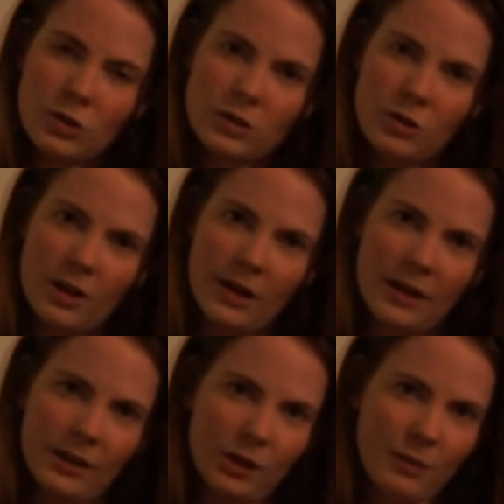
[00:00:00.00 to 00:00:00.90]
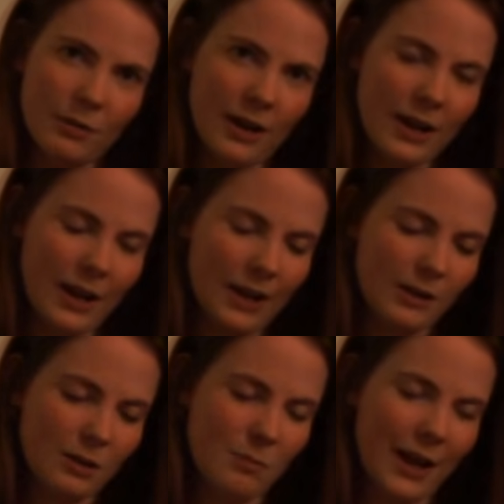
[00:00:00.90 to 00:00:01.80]
strong hand here, my right
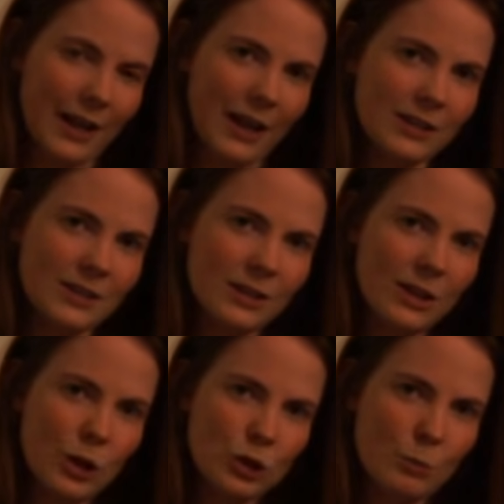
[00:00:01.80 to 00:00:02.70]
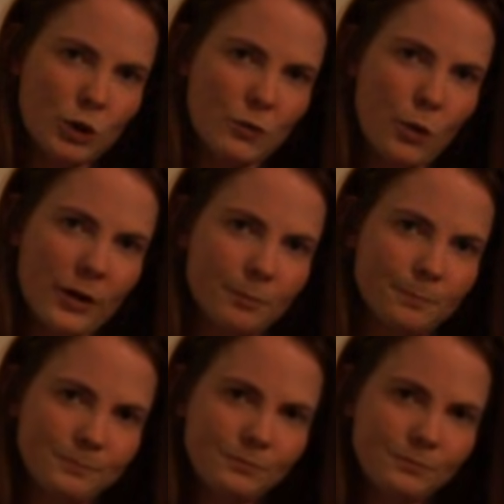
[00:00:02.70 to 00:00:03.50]
hand in my case, to push forward.